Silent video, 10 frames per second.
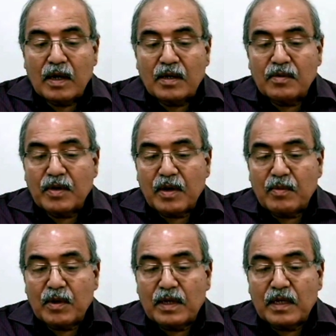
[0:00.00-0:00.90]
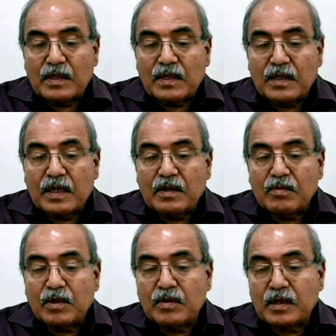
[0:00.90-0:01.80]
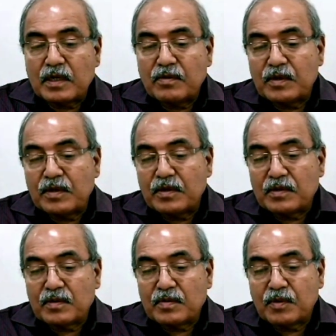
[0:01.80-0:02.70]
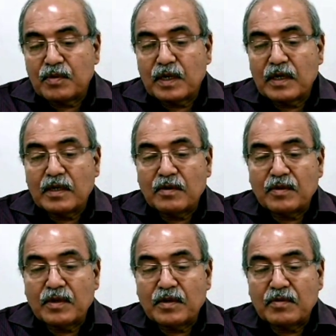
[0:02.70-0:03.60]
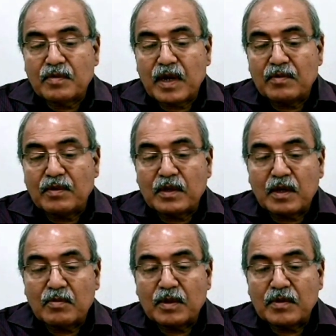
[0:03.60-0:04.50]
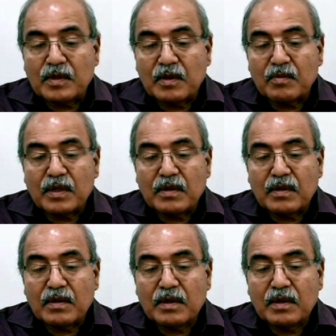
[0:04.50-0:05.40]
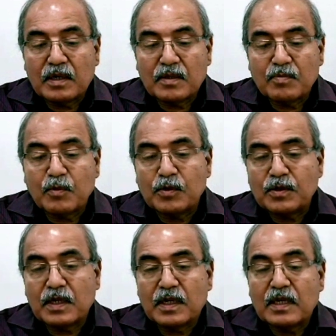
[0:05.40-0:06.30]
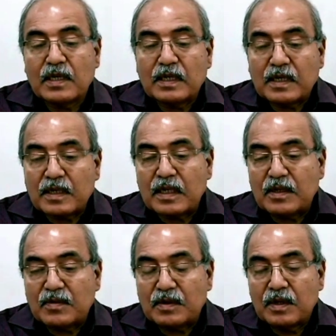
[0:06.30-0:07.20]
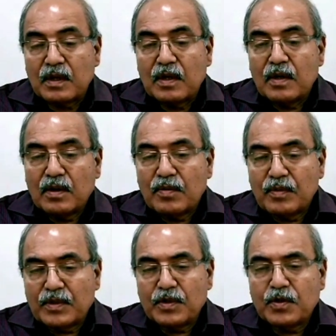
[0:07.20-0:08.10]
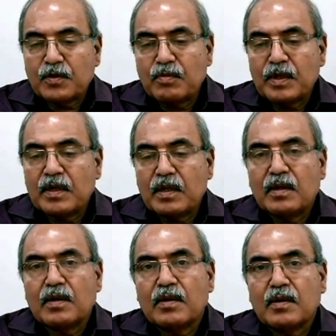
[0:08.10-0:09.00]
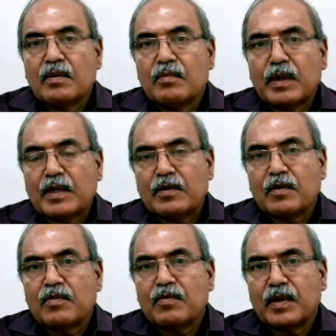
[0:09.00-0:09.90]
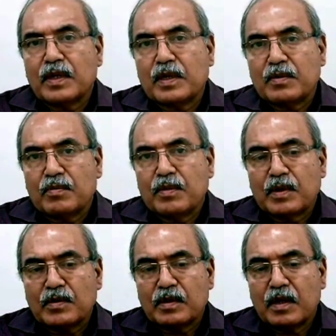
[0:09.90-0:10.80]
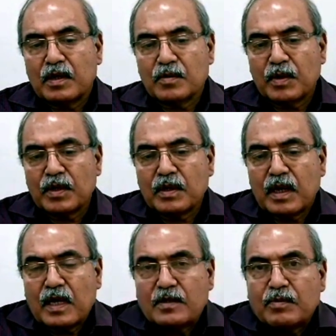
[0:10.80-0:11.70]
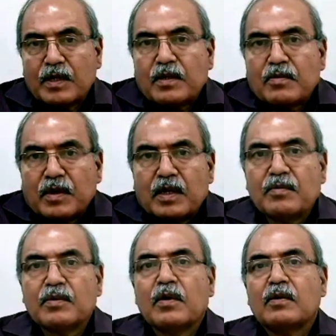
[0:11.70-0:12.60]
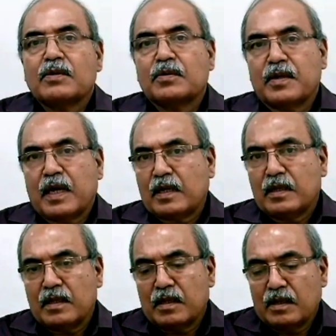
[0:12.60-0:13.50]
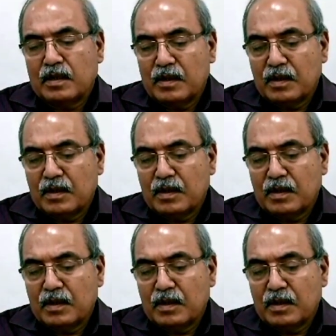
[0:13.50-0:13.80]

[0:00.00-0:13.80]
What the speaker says: under 5 mortality rate between NFHS 4 and NFHS 5 in the urban segment, it has posted an increase, which should be a matter of worry, because urban has better wherewithal to tackle